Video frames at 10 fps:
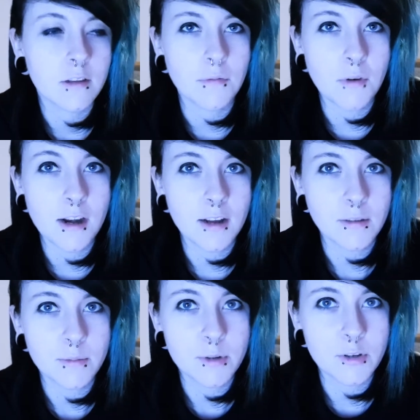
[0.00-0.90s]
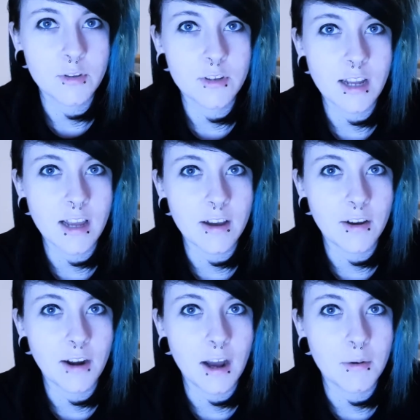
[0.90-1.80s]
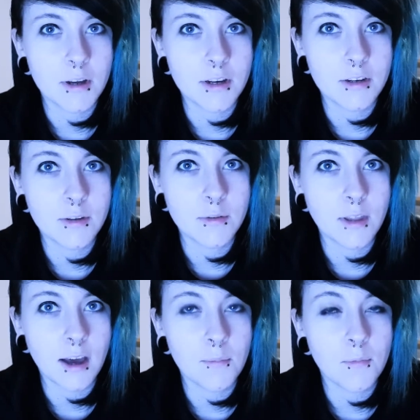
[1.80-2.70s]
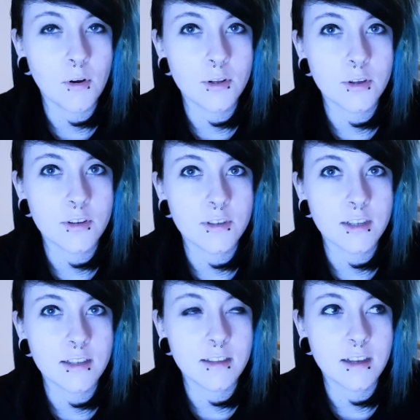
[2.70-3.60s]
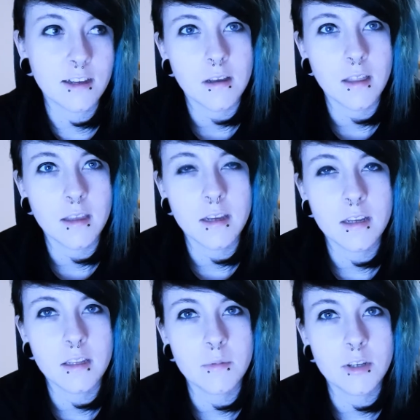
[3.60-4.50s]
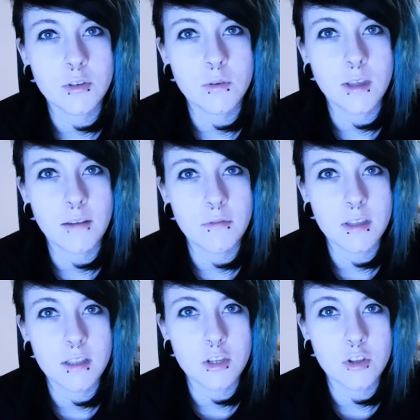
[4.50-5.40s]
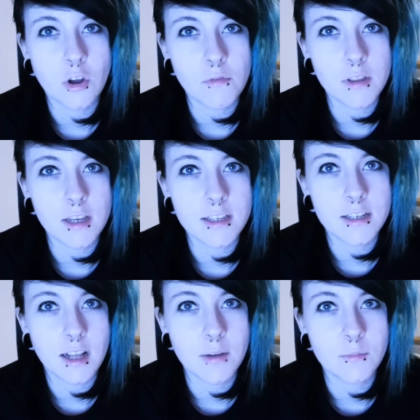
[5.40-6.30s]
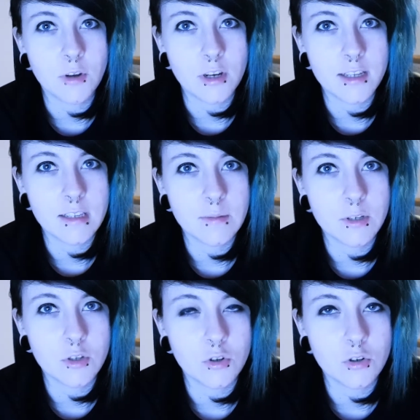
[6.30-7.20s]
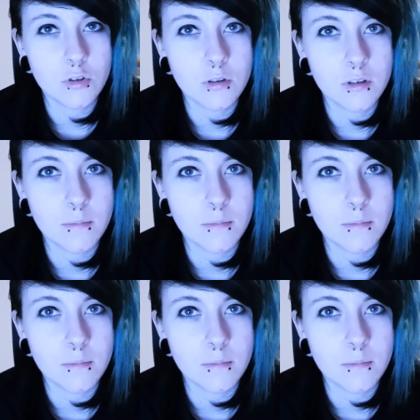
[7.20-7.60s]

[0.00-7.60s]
So I've written down some notes today on how I can do that, and one of those is that I think I need to make sure that everything that's not related to client work needs to be done